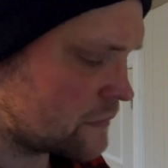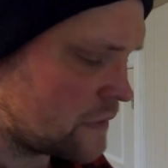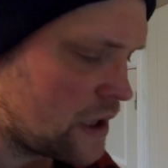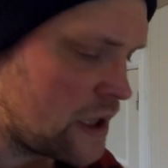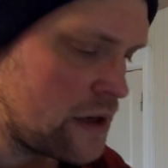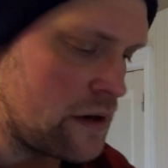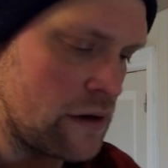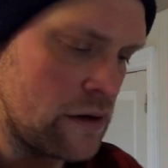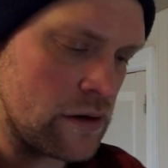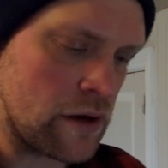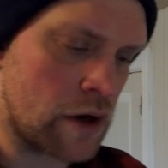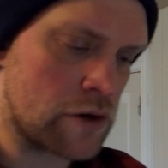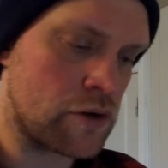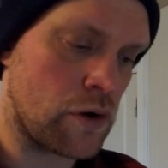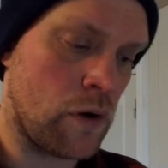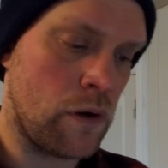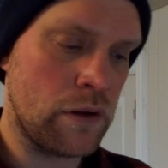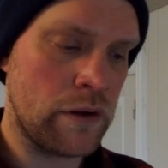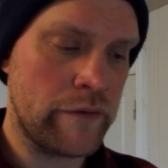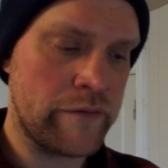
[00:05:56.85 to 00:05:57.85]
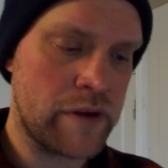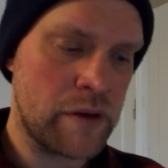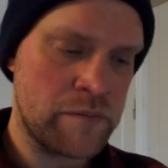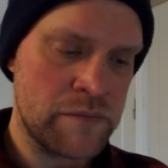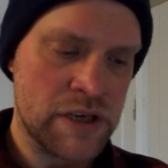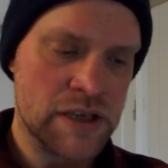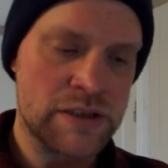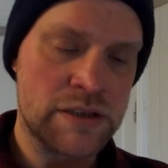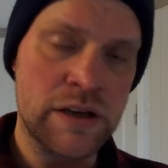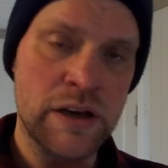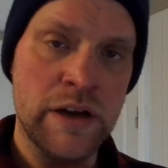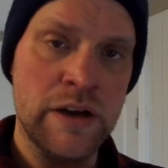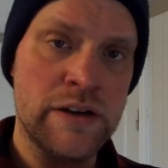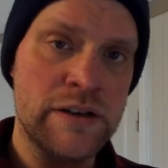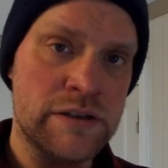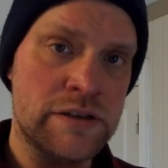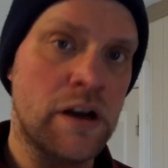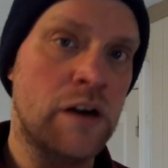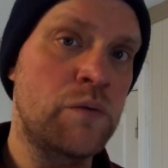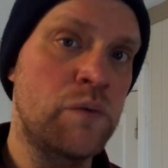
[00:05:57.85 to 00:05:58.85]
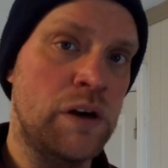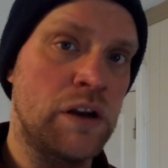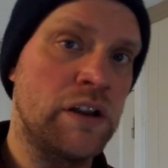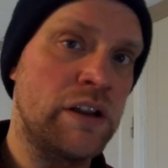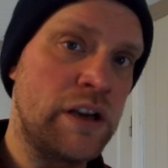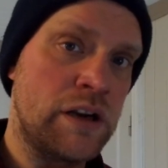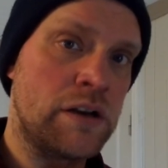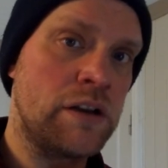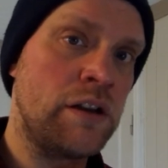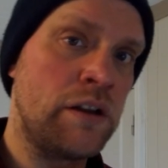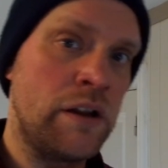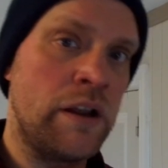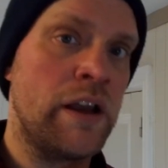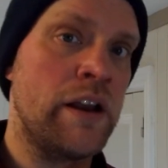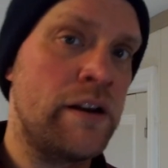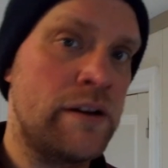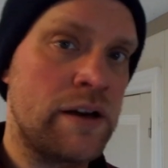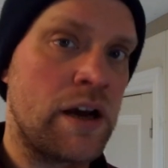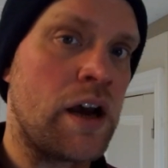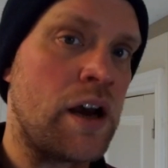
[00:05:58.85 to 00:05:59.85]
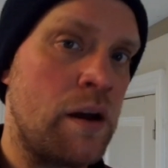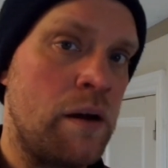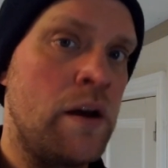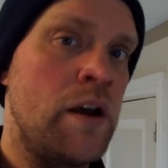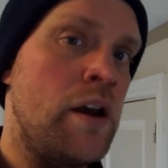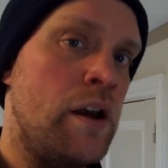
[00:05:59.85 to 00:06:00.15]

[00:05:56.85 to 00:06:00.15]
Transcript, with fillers: and not all of them, just start with a little and tie